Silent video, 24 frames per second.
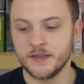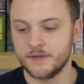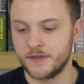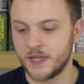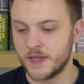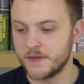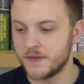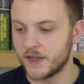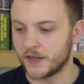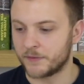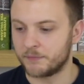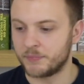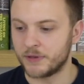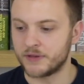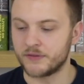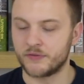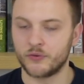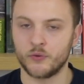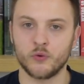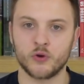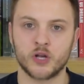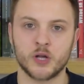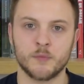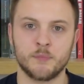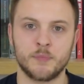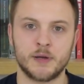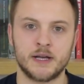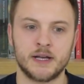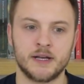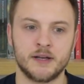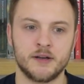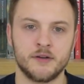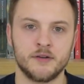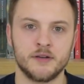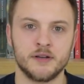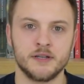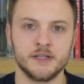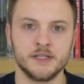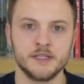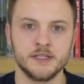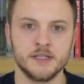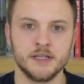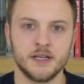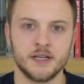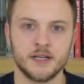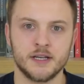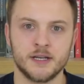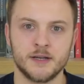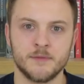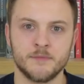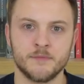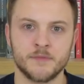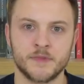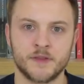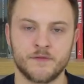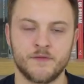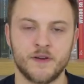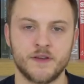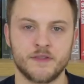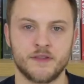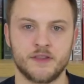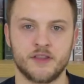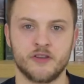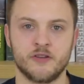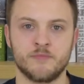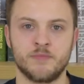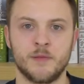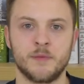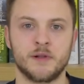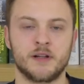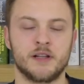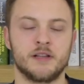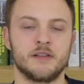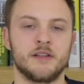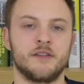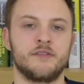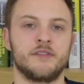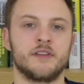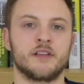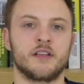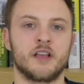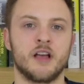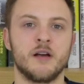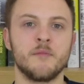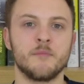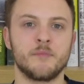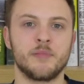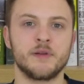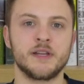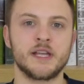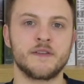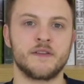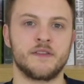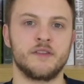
Then there's been talk about the fact that they're a publicly listed company.